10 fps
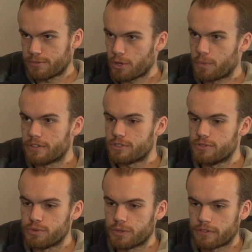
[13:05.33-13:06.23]
so into
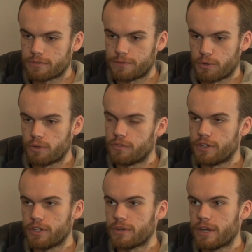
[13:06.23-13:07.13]
doing photo and video